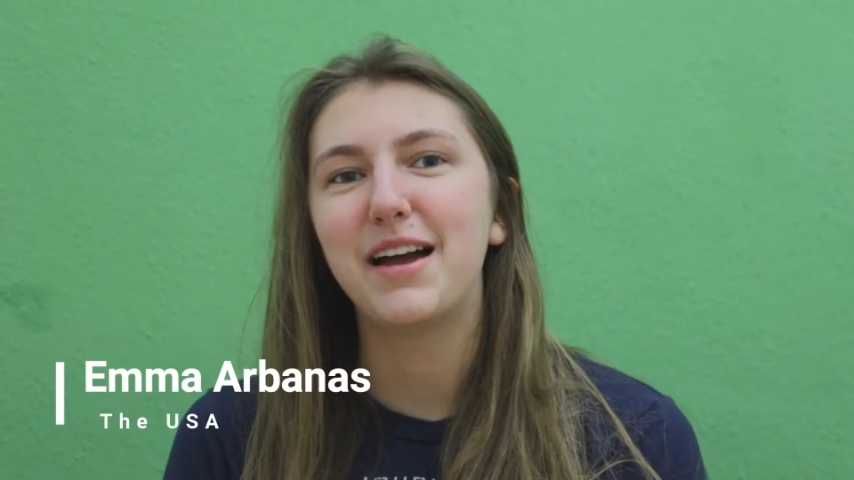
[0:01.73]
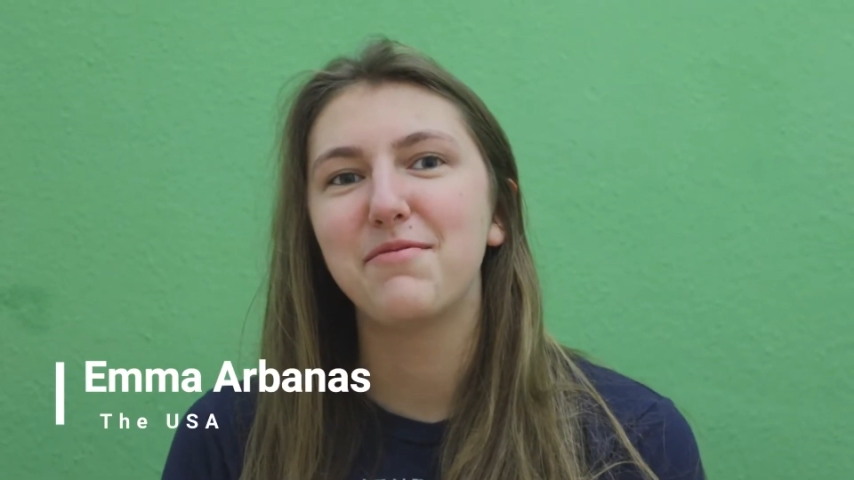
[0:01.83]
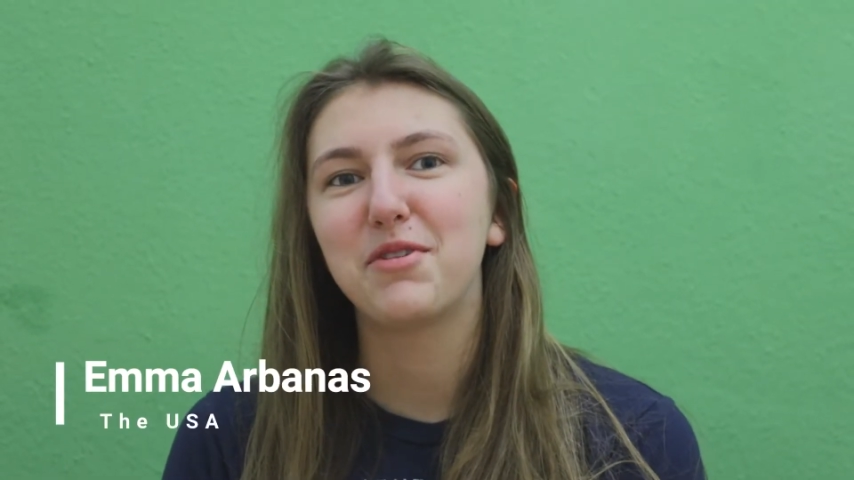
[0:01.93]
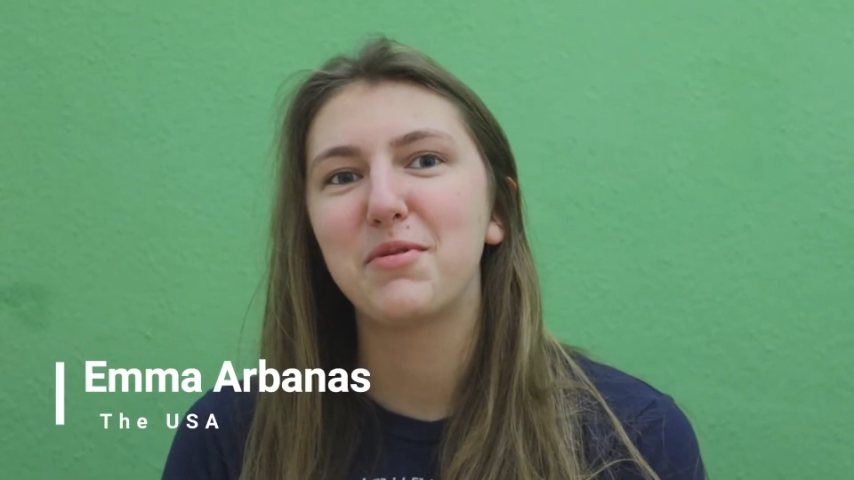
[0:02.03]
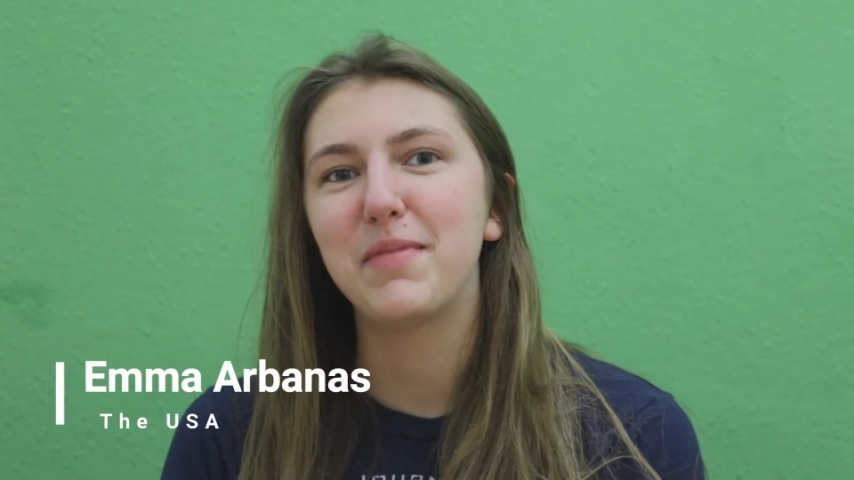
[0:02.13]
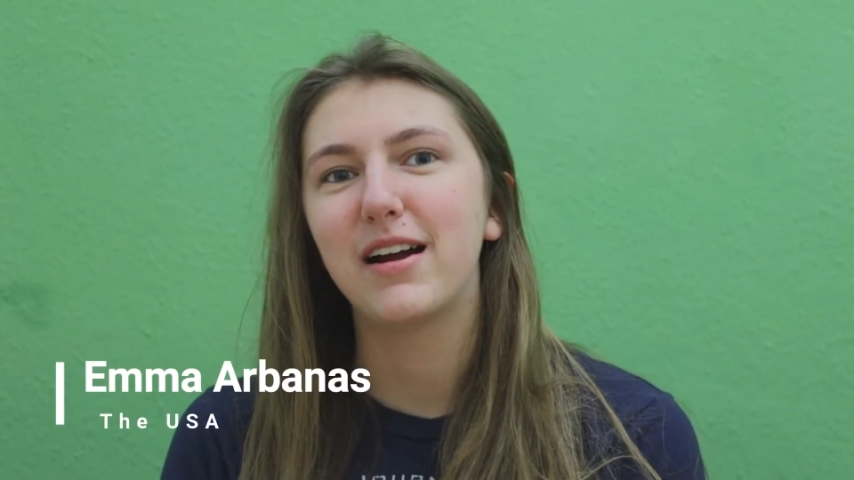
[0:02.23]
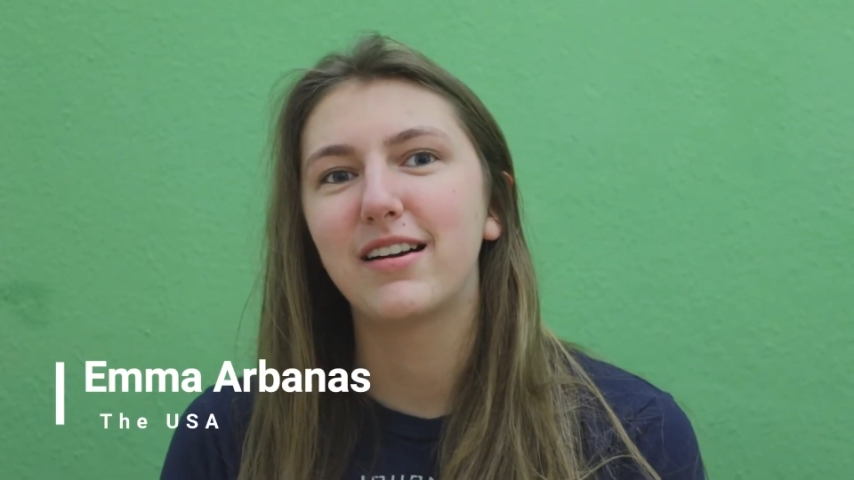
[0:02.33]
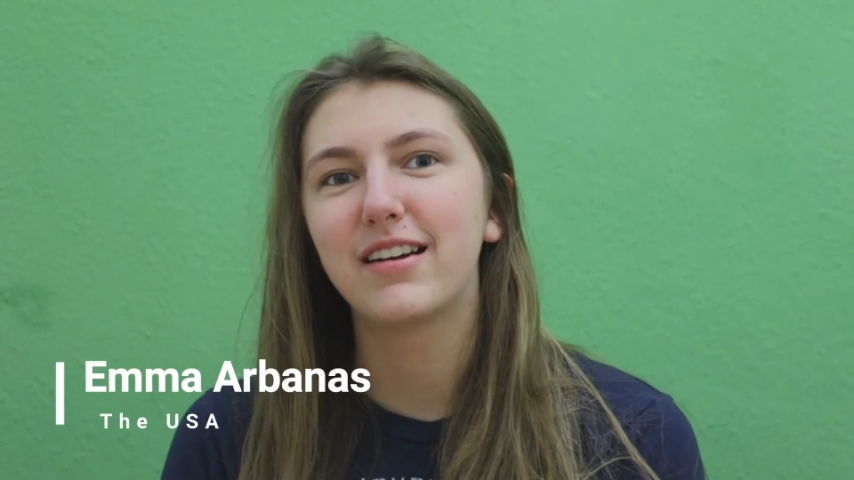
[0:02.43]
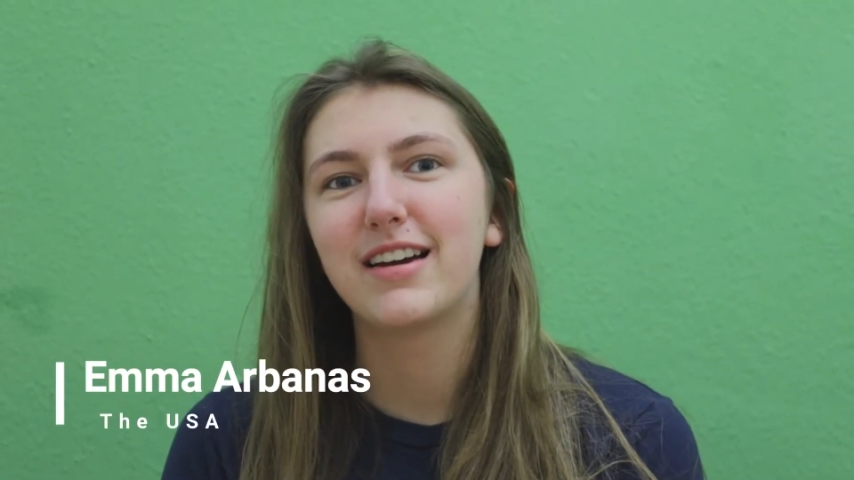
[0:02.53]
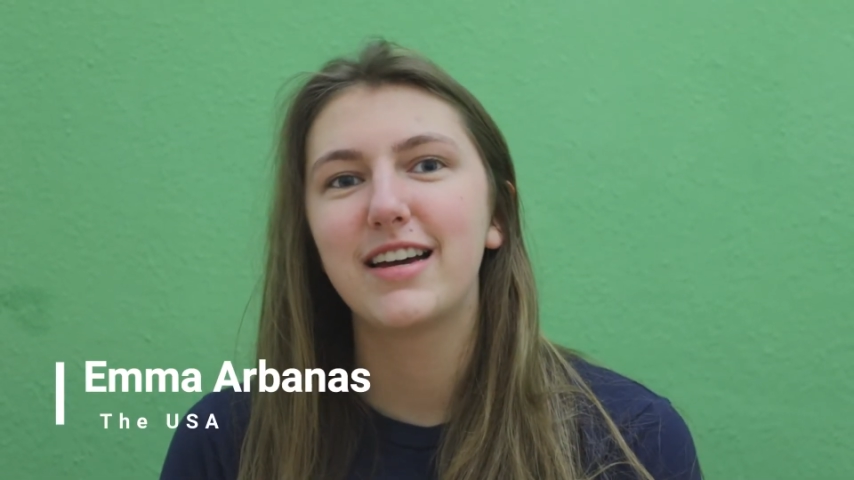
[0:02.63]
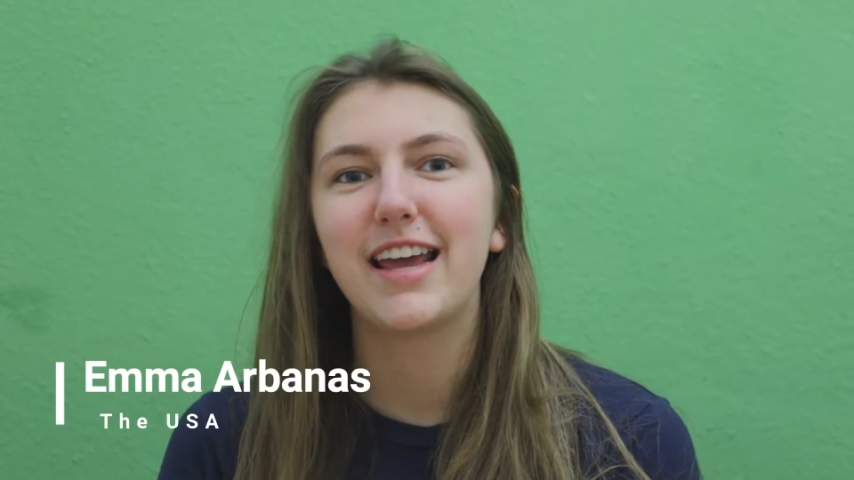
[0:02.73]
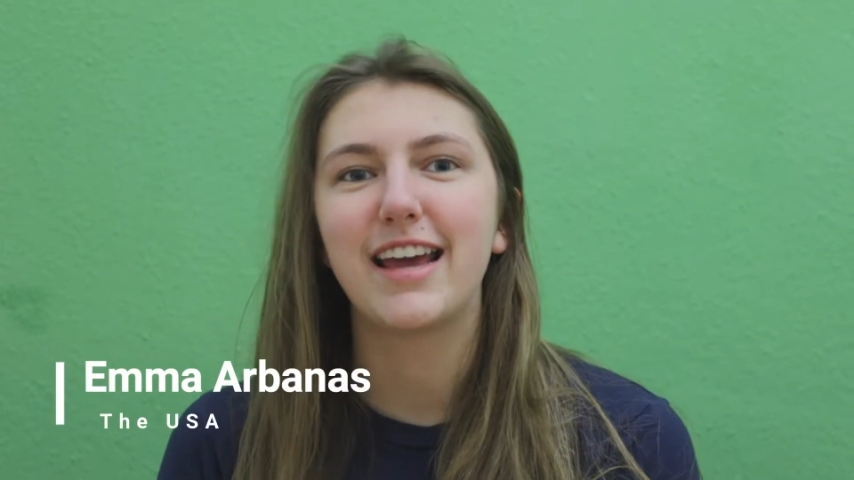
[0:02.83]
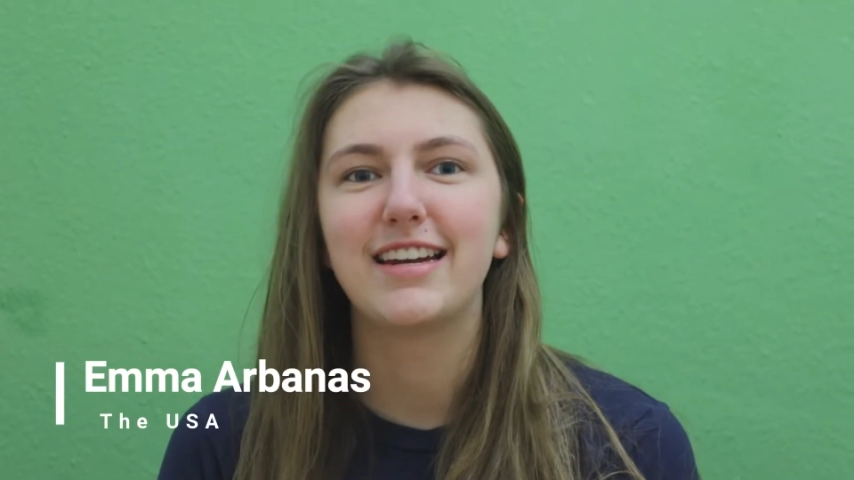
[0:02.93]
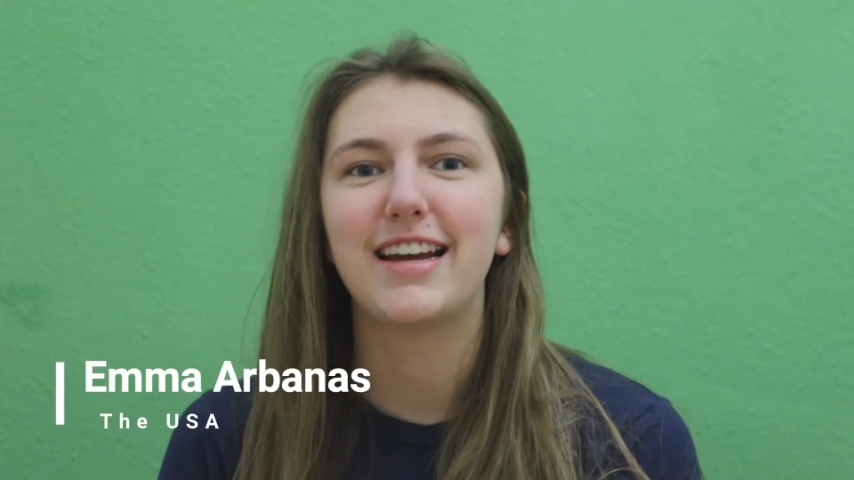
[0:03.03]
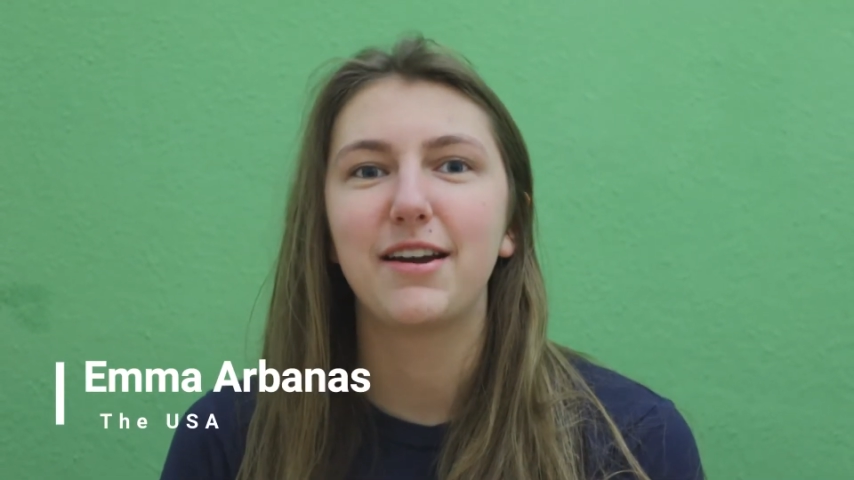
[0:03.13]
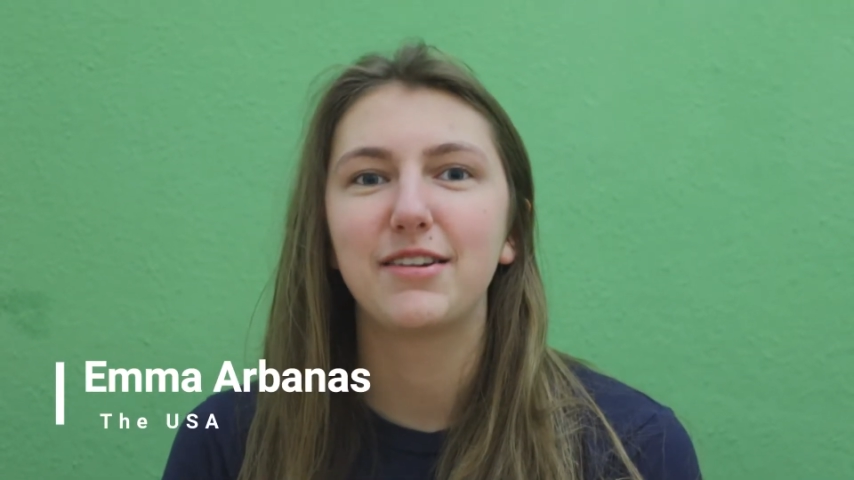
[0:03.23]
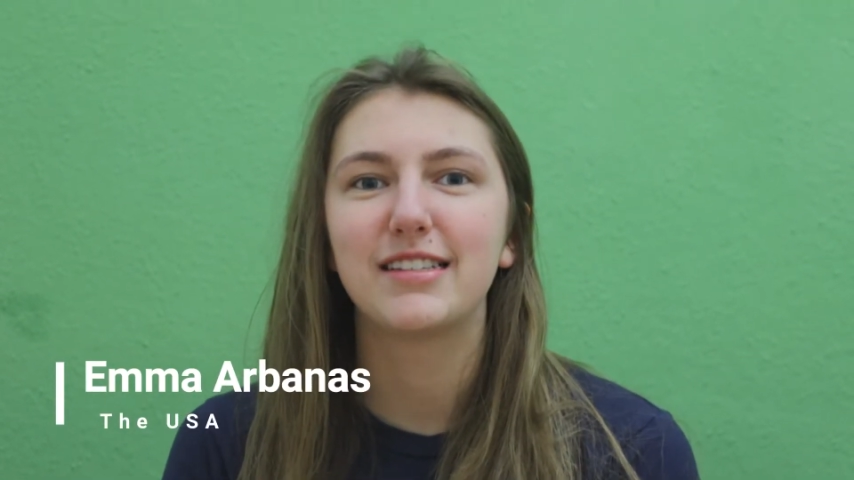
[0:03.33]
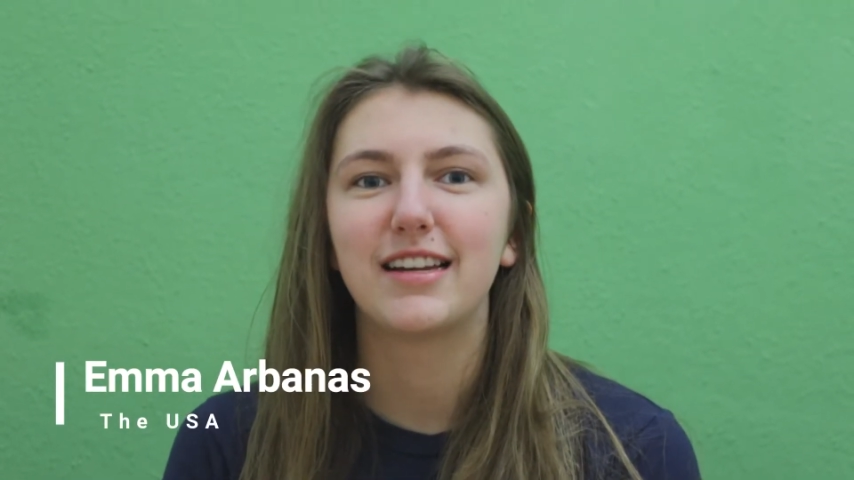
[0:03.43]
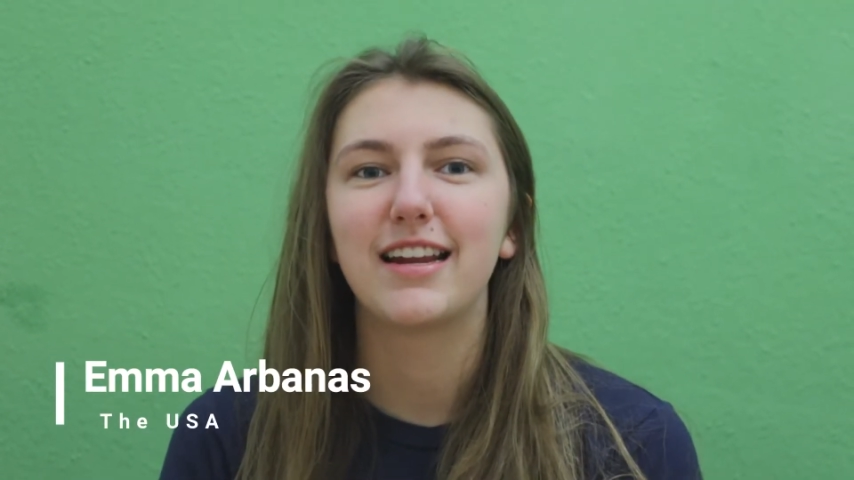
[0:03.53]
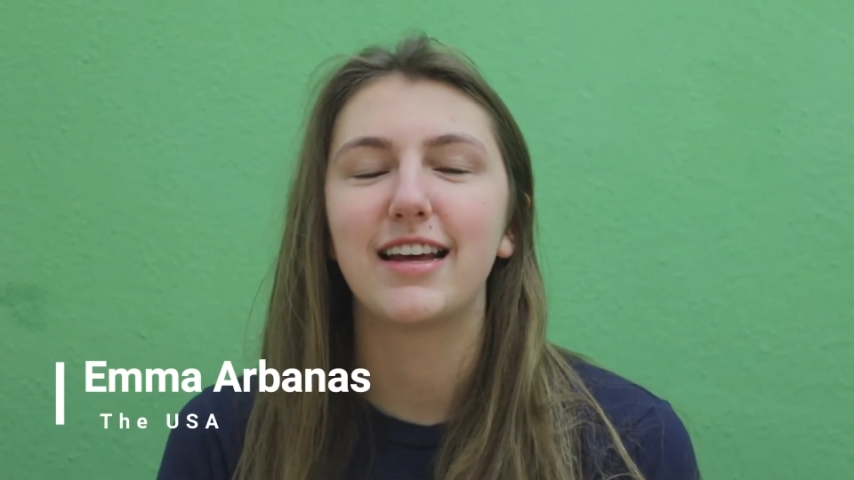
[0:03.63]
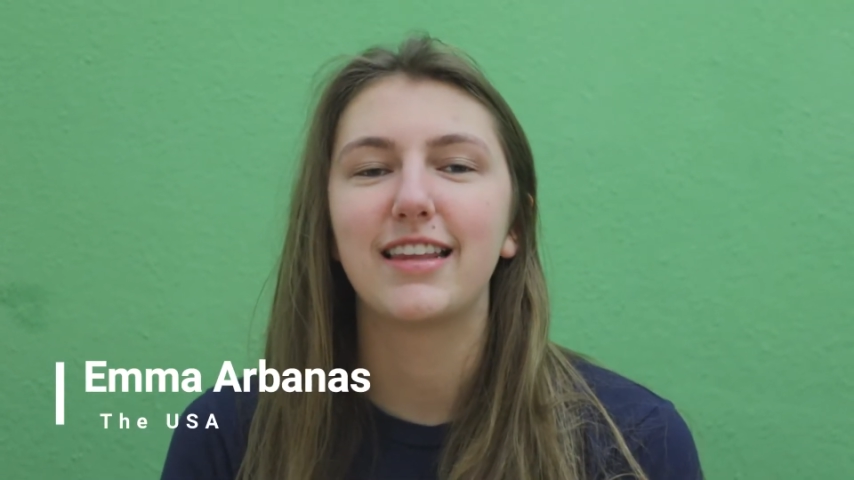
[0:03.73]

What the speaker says: I'm from America, and I've studied